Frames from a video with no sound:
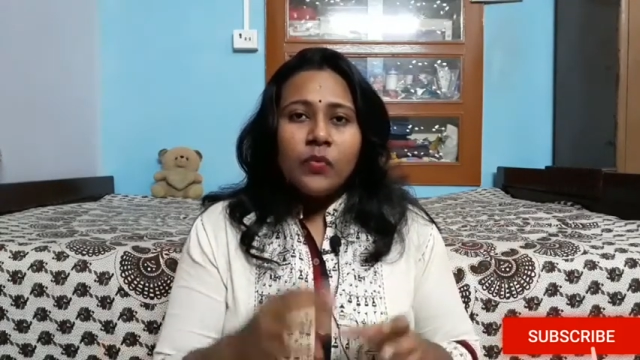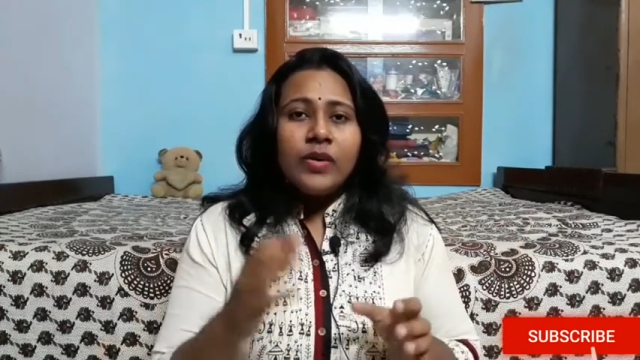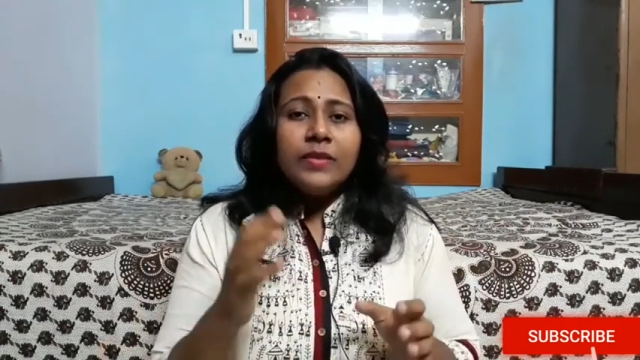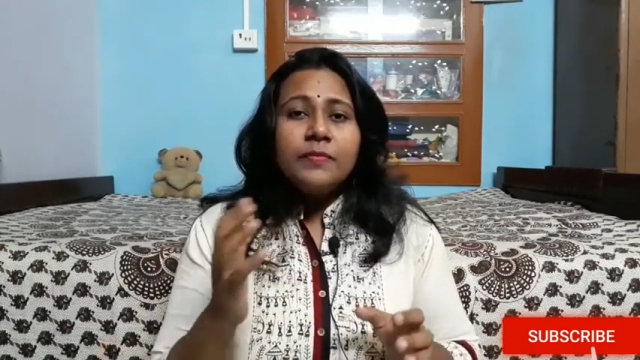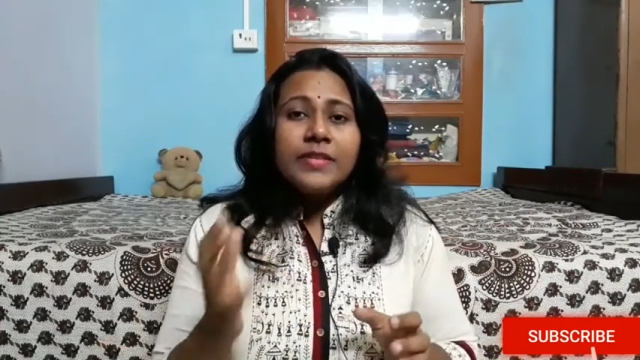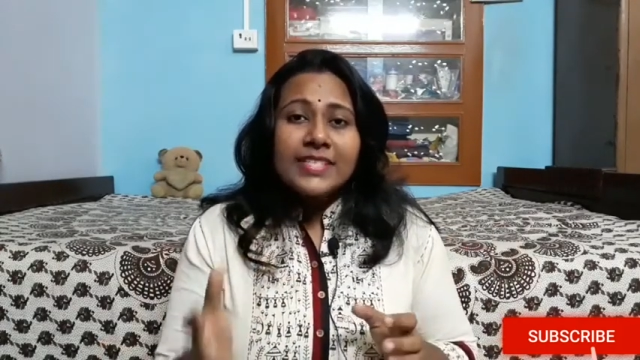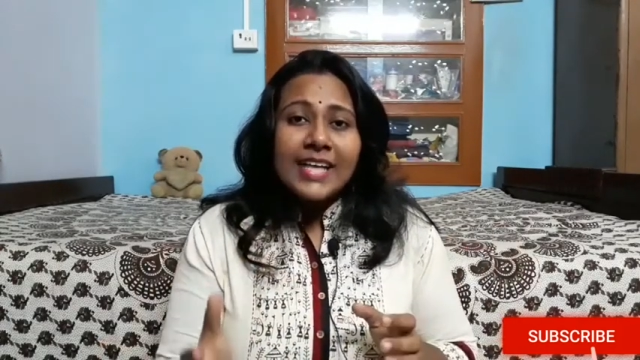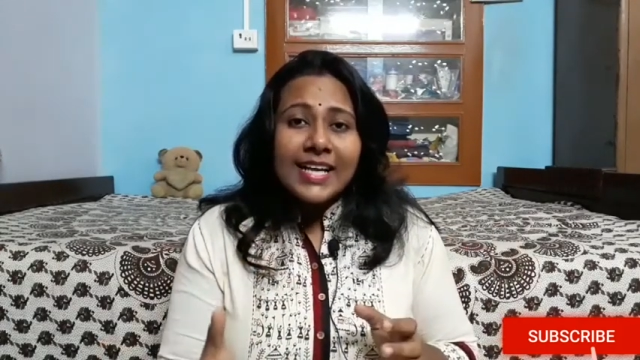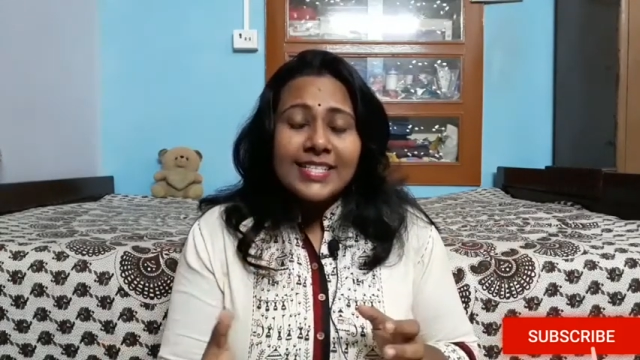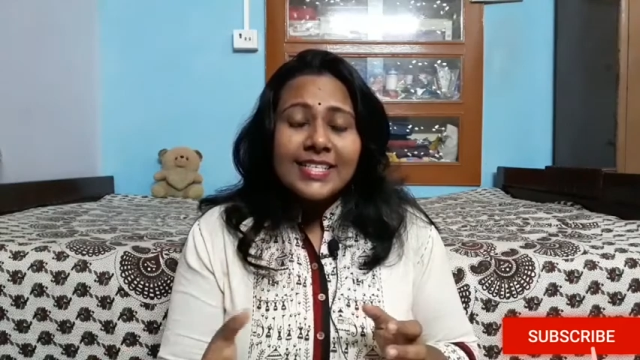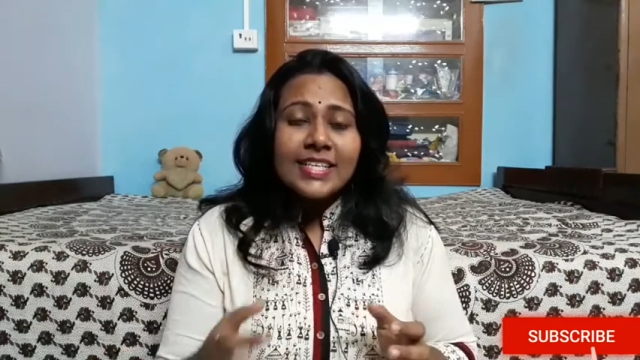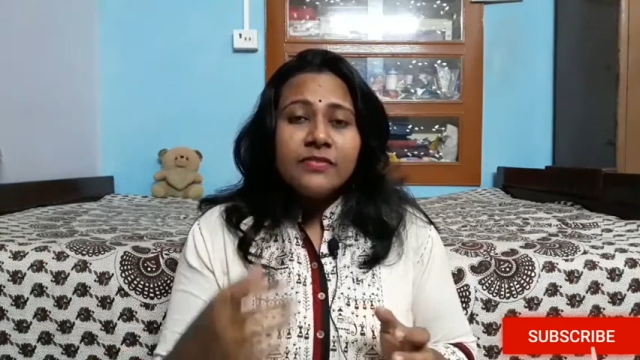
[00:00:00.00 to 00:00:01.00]
When
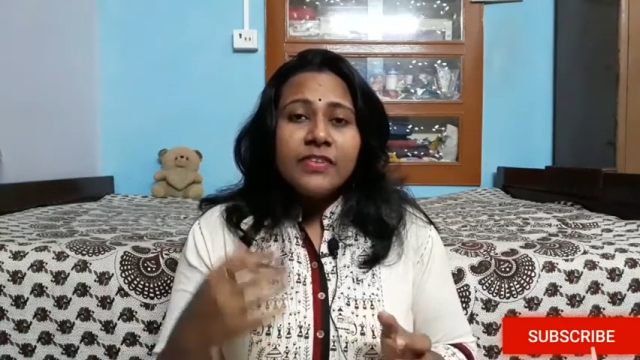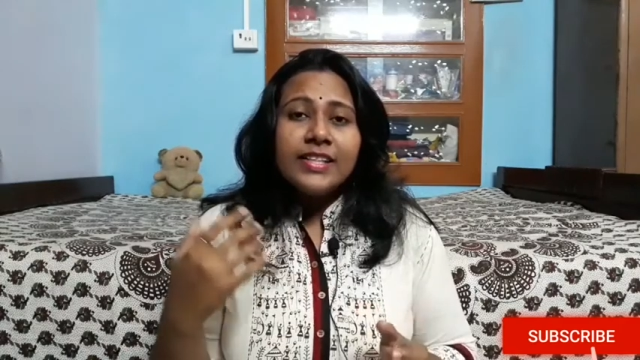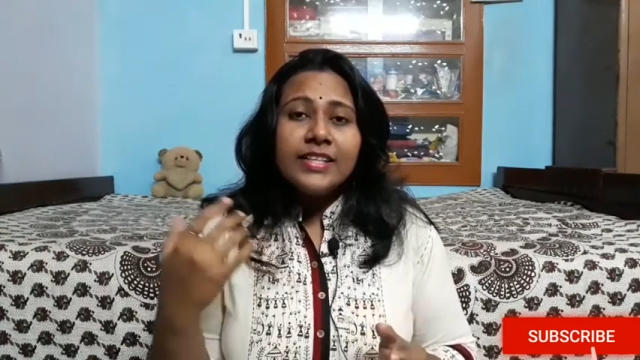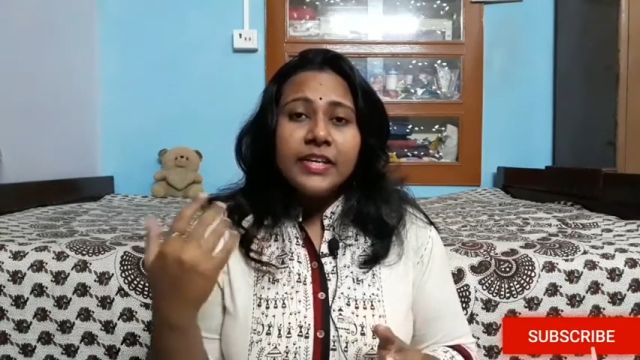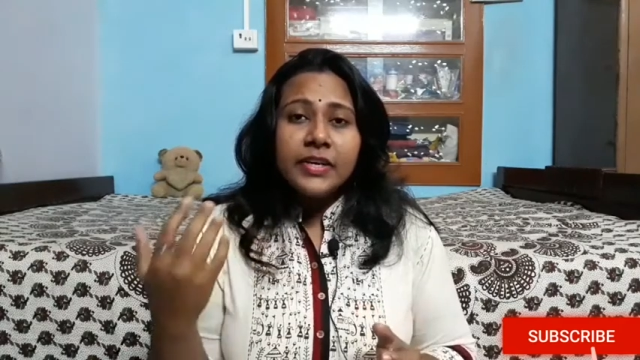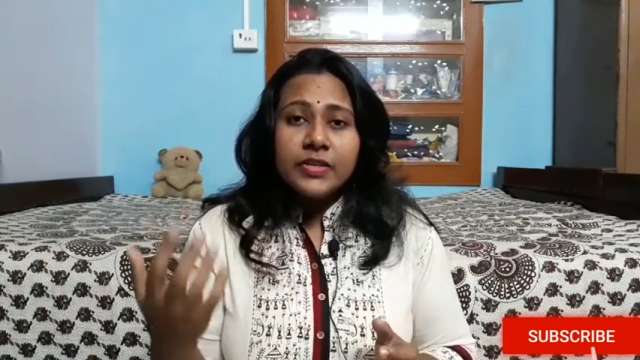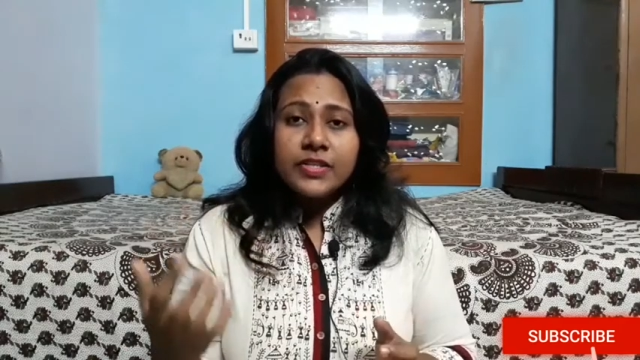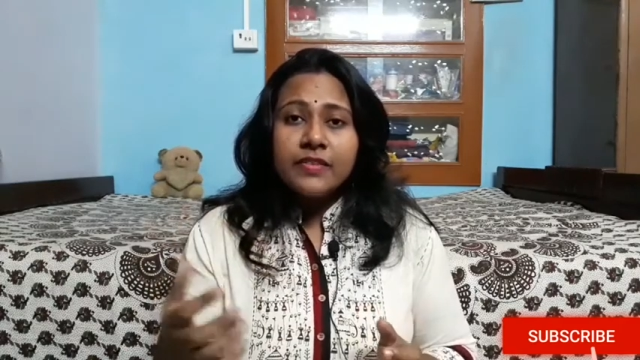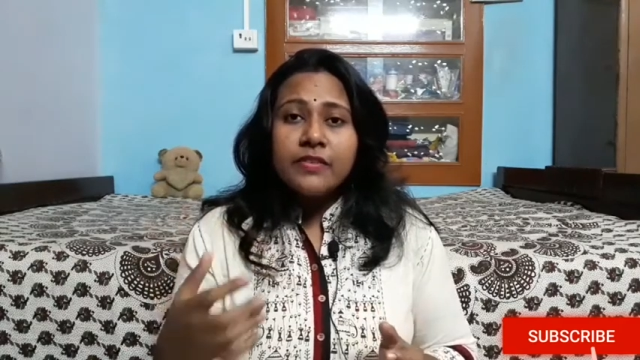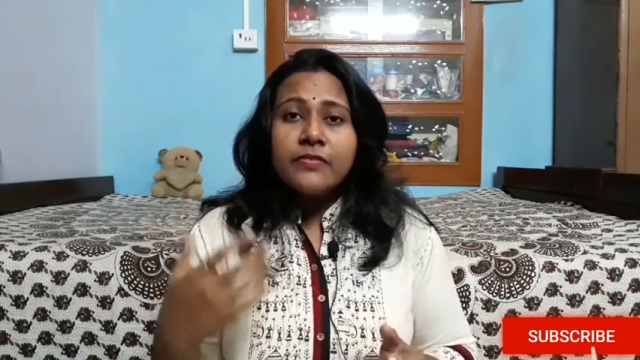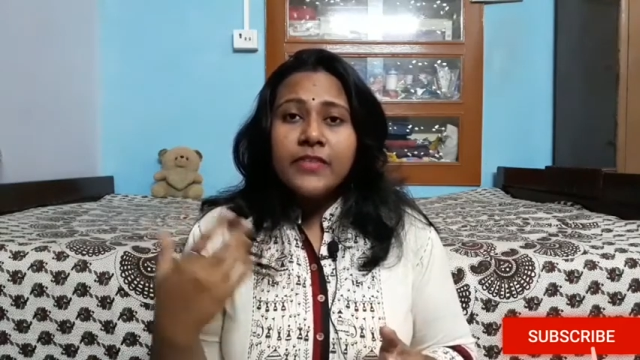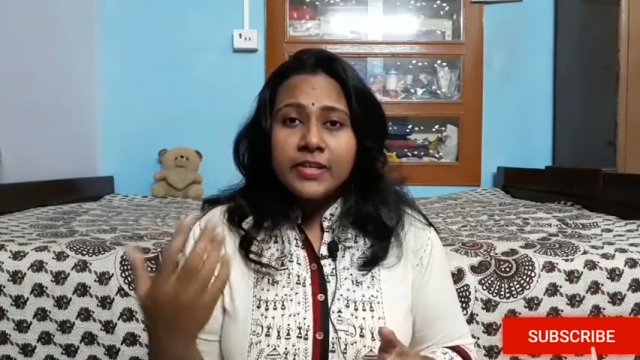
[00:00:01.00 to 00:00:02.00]
Bajazeth's father hears of
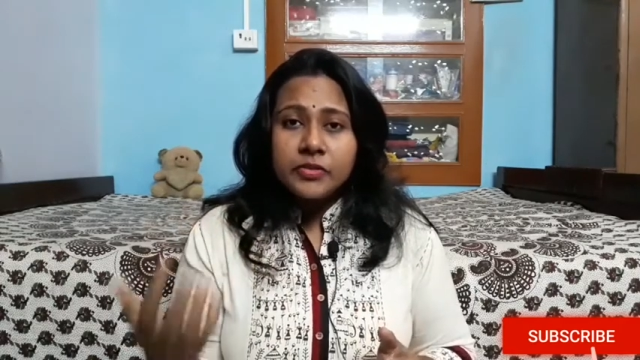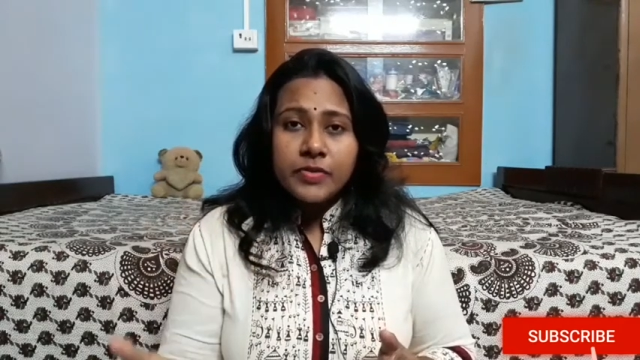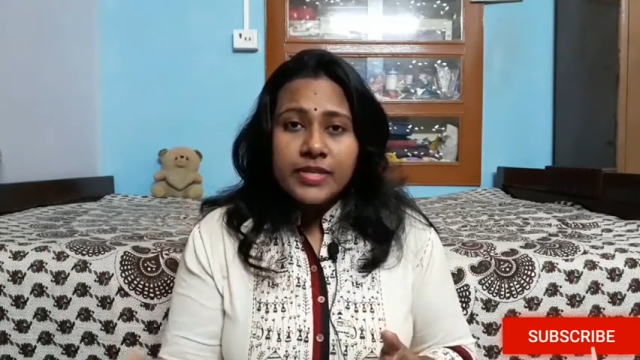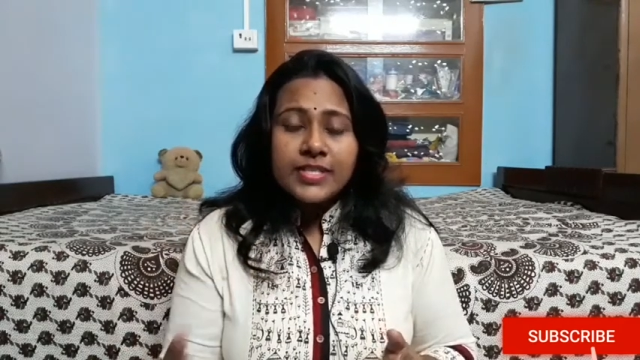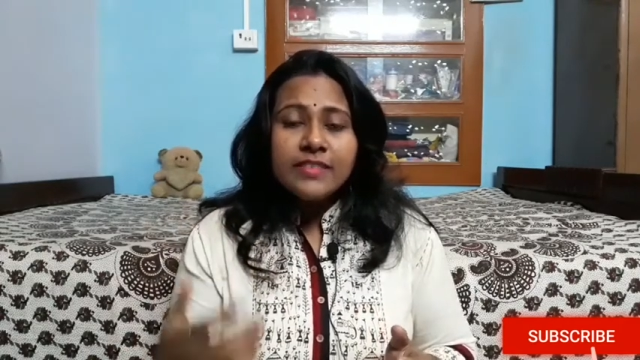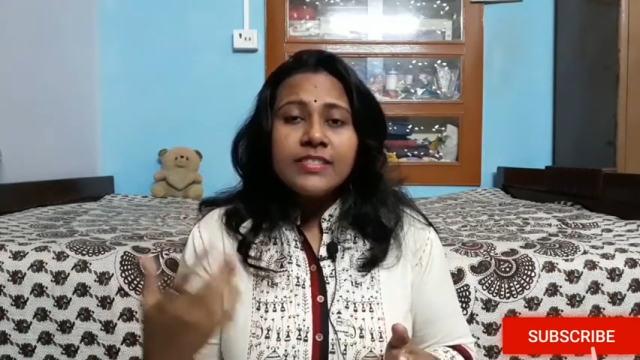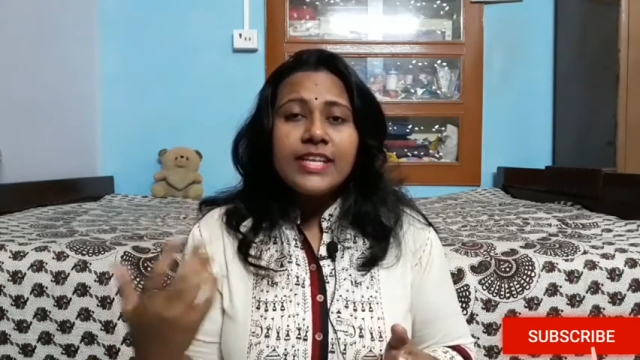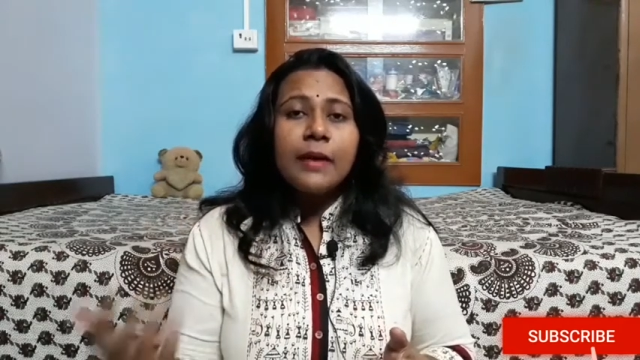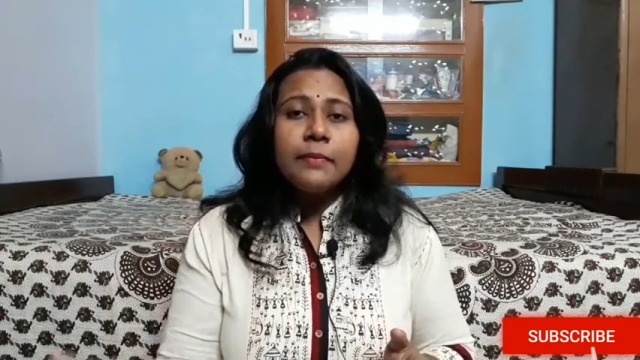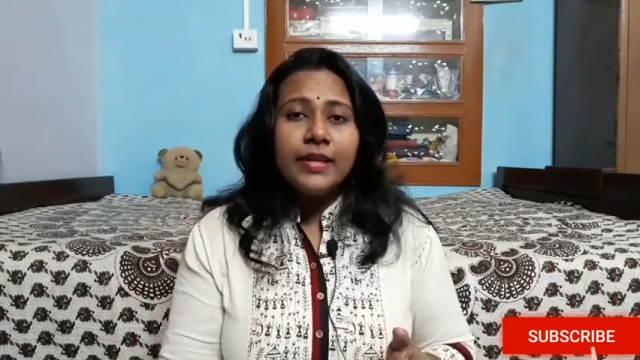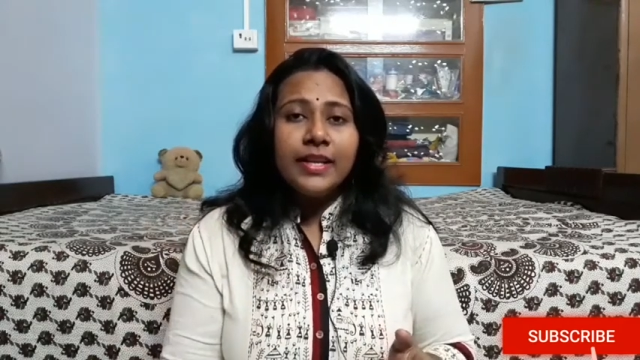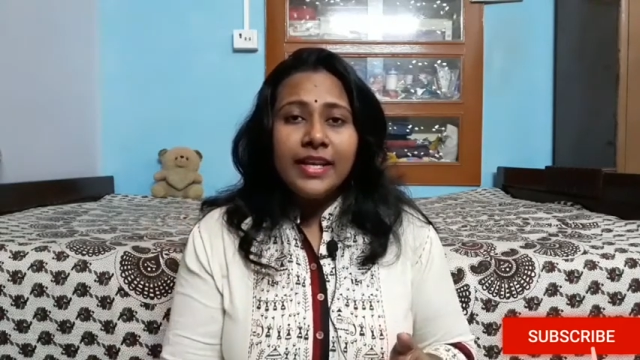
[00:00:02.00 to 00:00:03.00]
the victories of
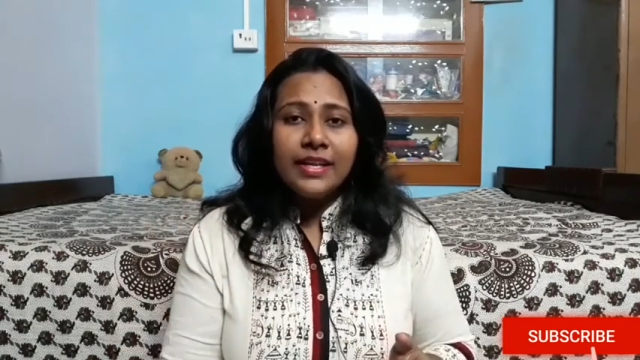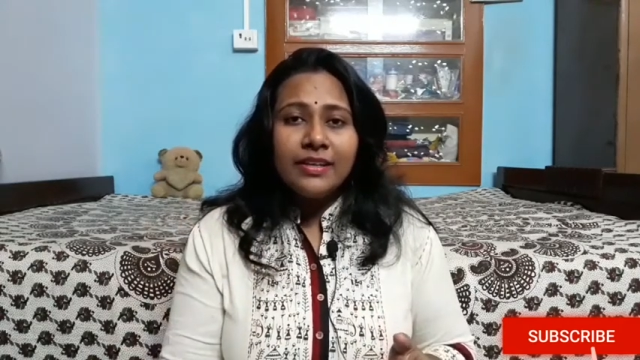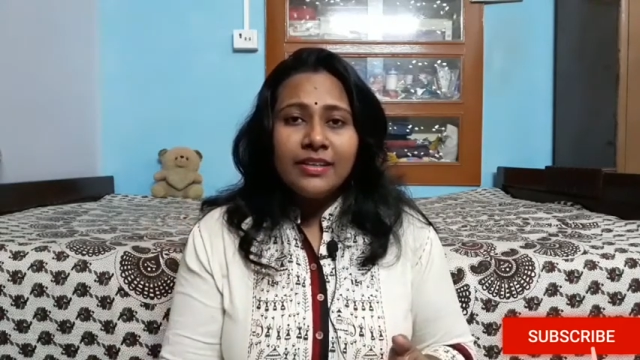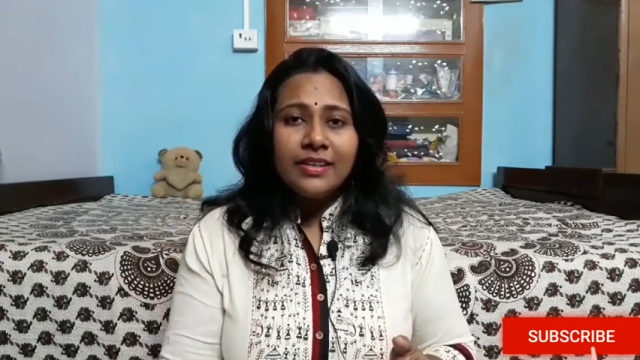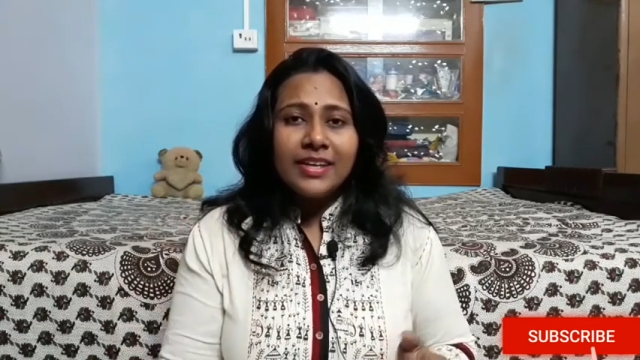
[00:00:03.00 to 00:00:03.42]
Tamburlaine,